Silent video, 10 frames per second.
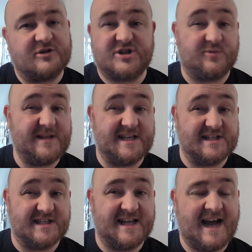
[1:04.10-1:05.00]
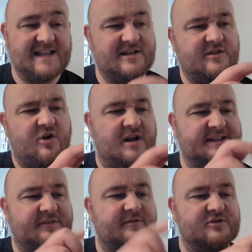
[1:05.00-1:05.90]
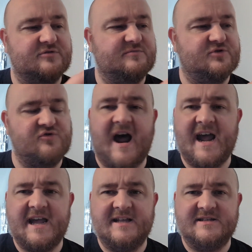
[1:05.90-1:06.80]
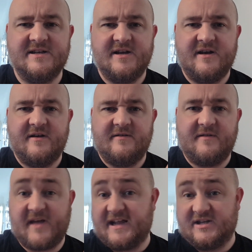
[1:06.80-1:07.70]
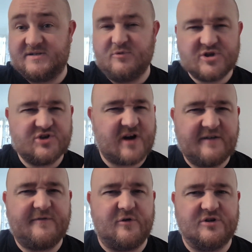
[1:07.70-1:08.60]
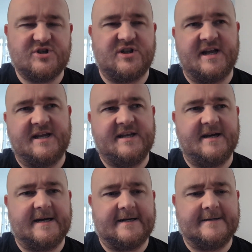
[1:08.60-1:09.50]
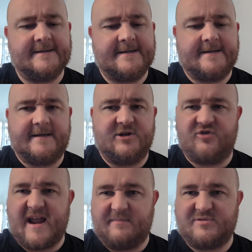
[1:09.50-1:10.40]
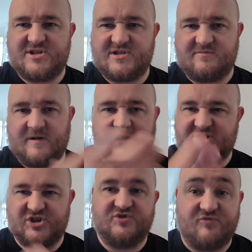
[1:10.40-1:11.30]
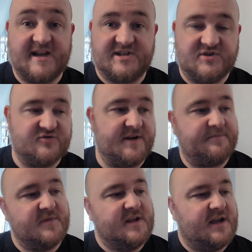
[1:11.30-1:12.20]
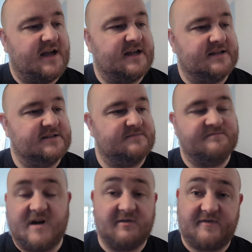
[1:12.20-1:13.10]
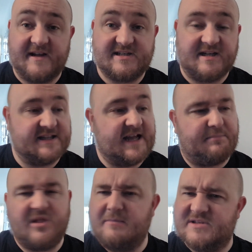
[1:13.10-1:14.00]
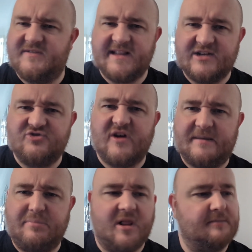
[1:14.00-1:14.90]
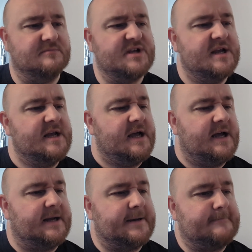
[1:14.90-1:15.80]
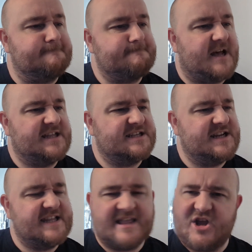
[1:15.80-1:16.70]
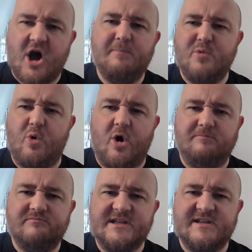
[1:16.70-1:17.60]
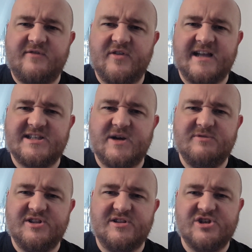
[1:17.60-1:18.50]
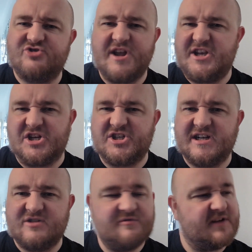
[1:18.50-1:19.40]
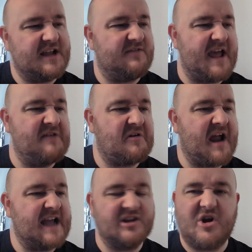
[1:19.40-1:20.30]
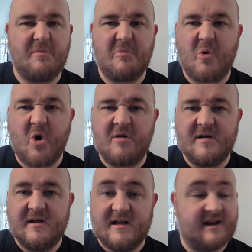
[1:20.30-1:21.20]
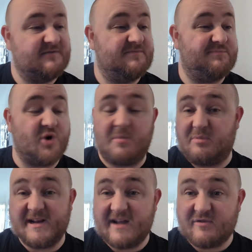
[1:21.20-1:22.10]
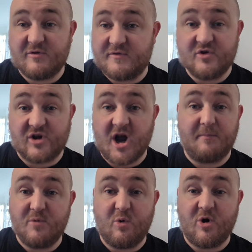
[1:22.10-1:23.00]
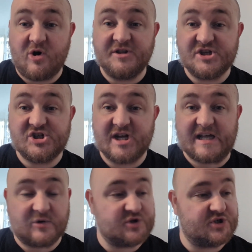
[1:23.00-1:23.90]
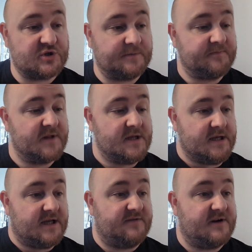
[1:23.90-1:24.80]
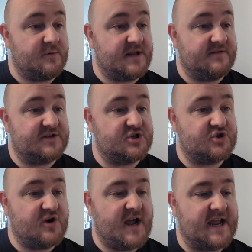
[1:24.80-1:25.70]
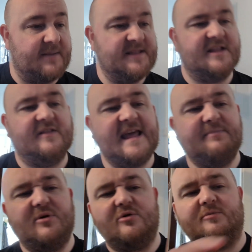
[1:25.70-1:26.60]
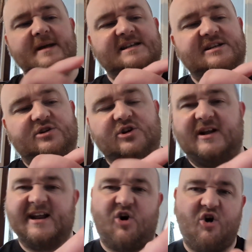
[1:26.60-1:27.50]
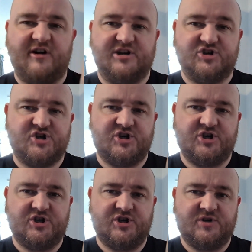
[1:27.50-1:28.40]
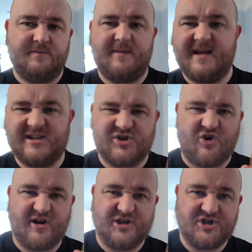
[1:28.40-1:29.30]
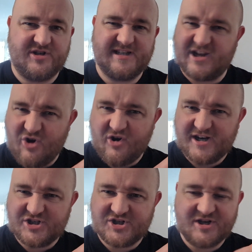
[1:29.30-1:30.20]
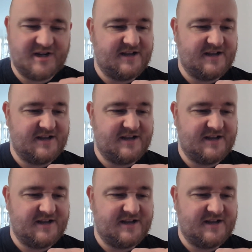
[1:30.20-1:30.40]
their sweeties, and they had a lot of different dried things, mostly dried fruits like grapes. Well, that's just raisins, right? And other things like that. Plums. I think they had dried plums. I decided to get the kumquat because I thought that sounded the strangest, and I don't think I've ever had a kumquat. I've probably never reviewed a kumquat on this channel, so I figured we'd give this a try. I mean, the label makes it look like an orange. Maybe it is an orange. Is it an orange?